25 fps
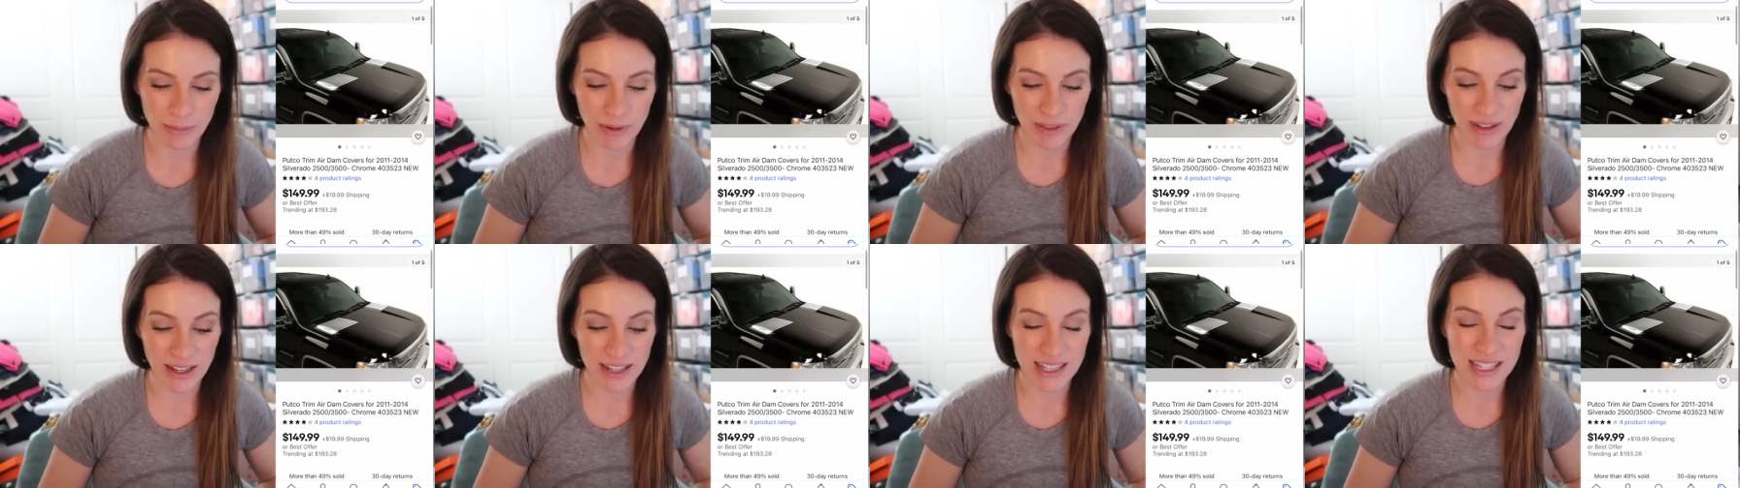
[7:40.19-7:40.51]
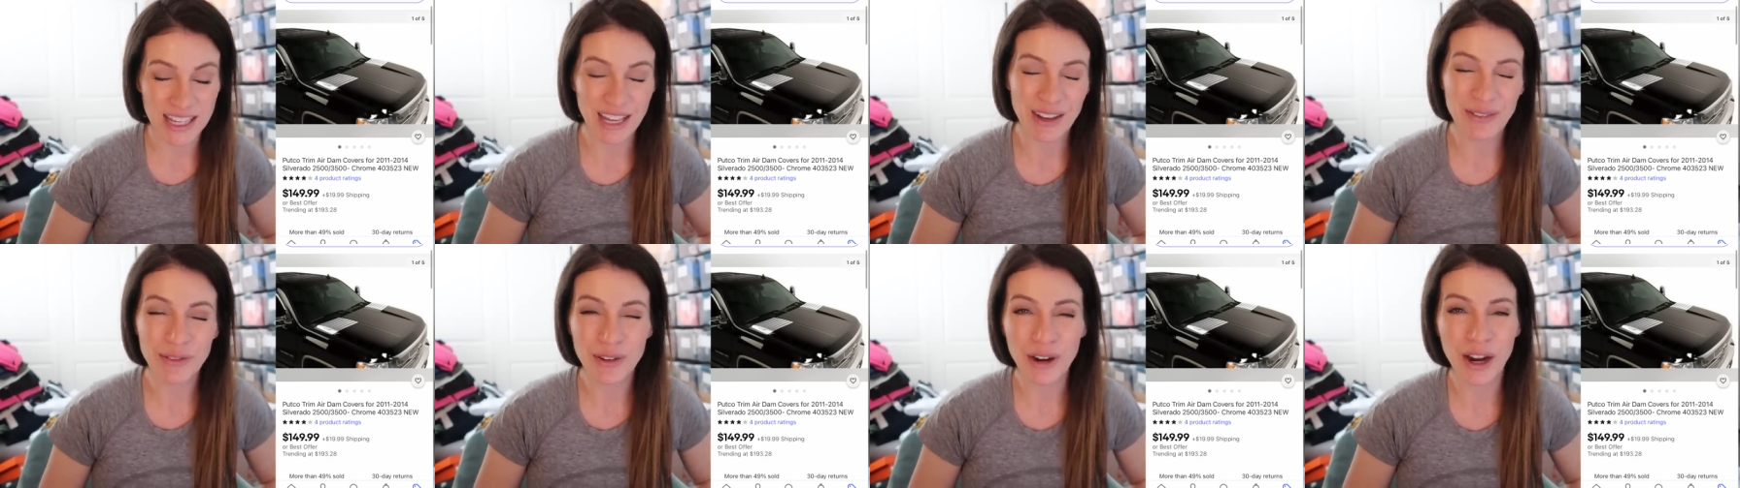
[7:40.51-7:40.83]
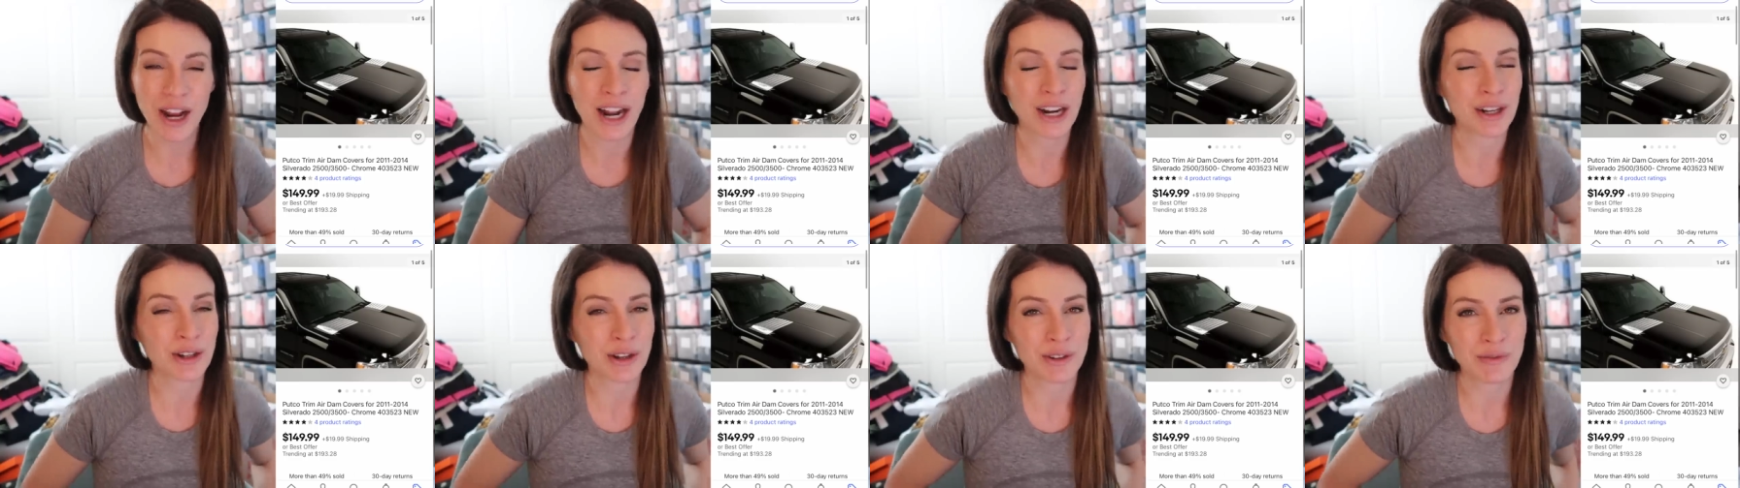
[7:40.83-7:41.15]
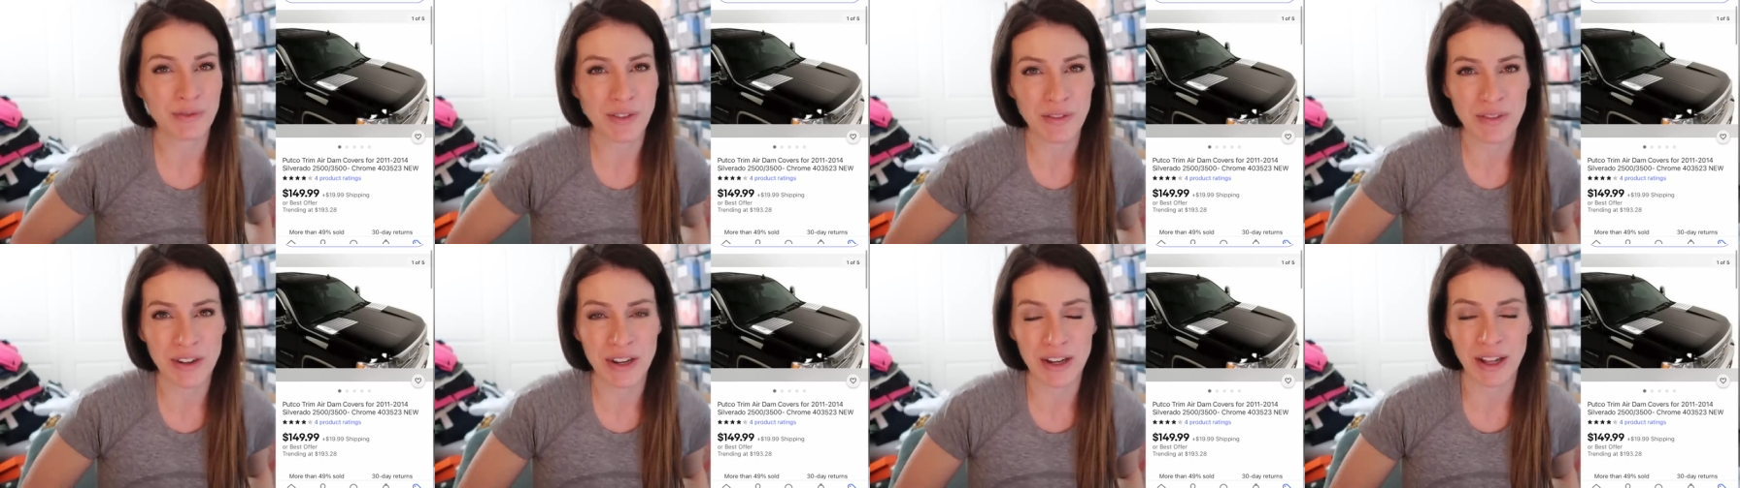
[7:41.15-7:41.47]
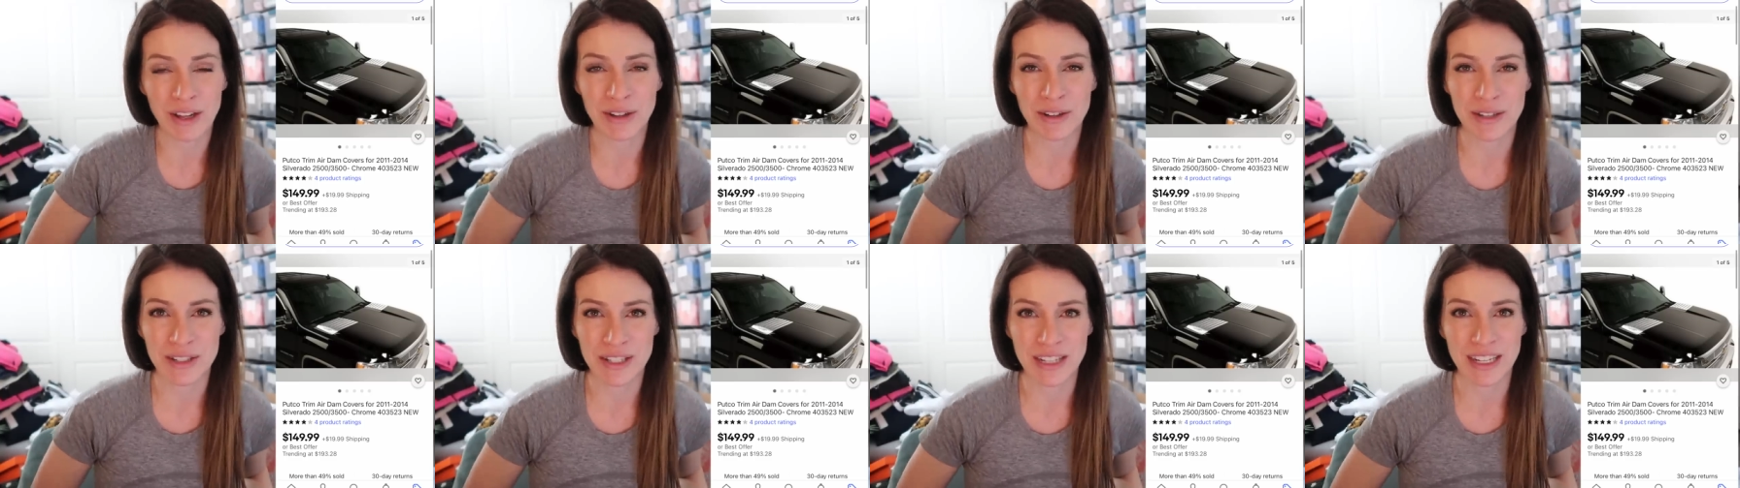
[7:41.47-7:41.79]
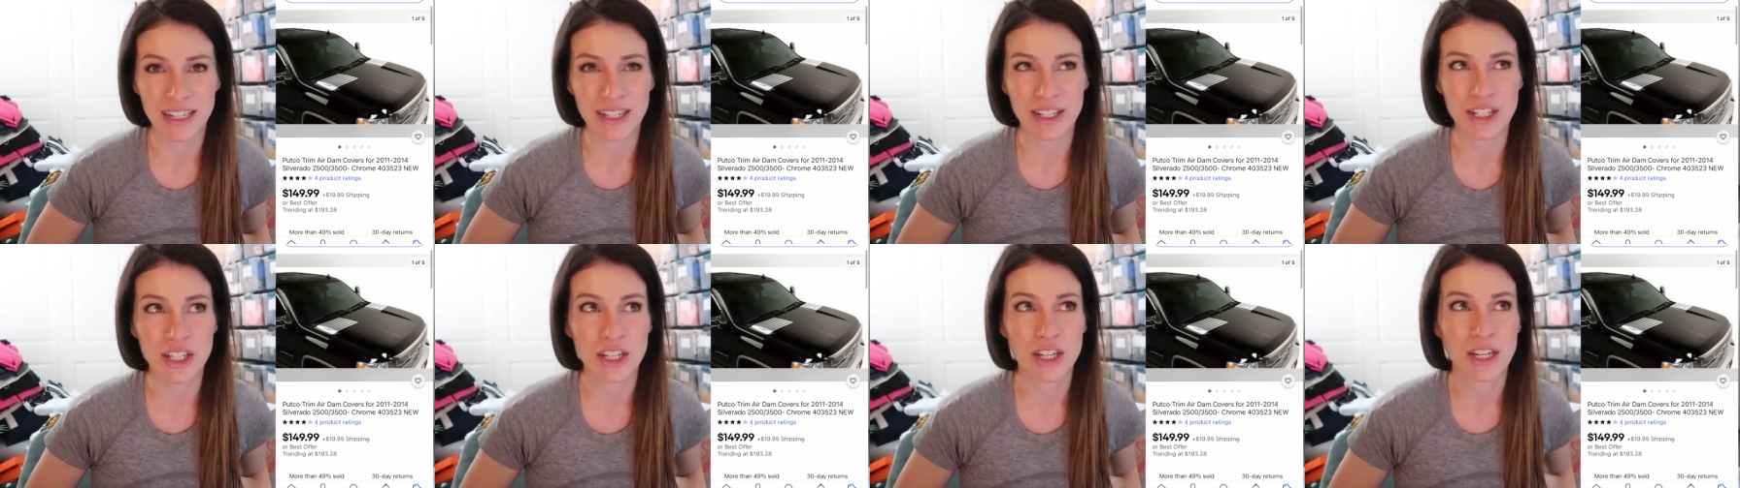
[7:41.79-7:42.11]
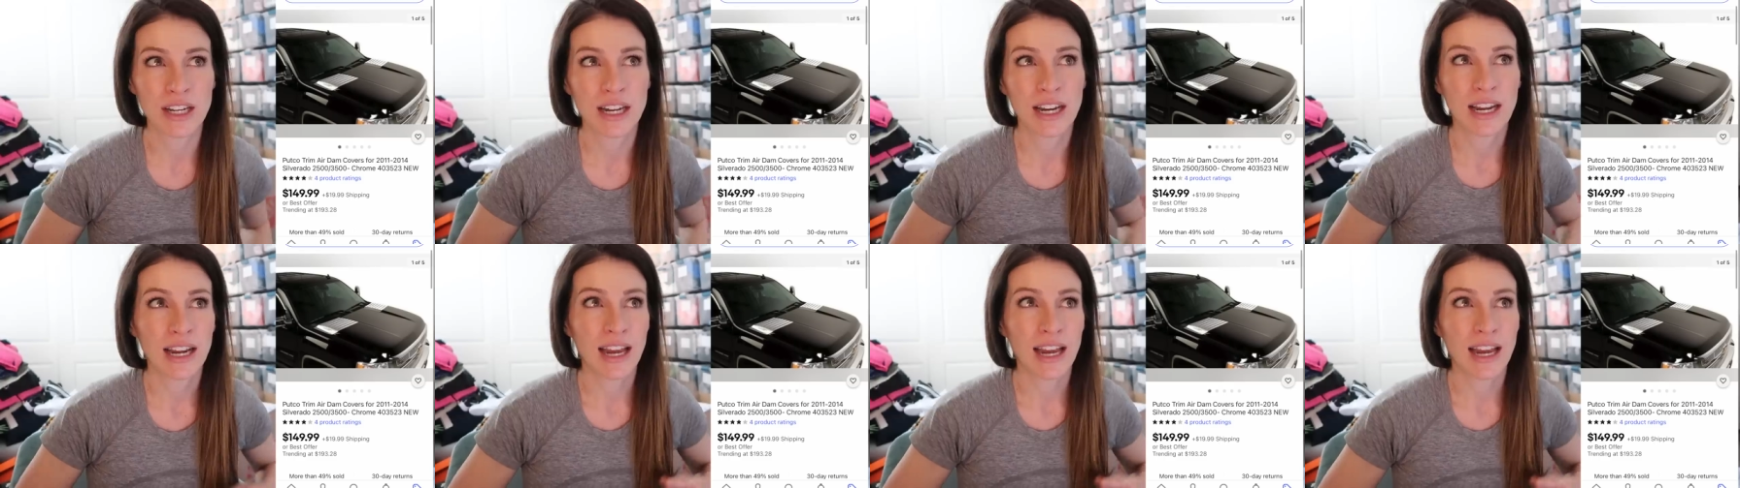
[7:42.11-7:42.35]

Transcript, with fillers: but they sell for $150 each.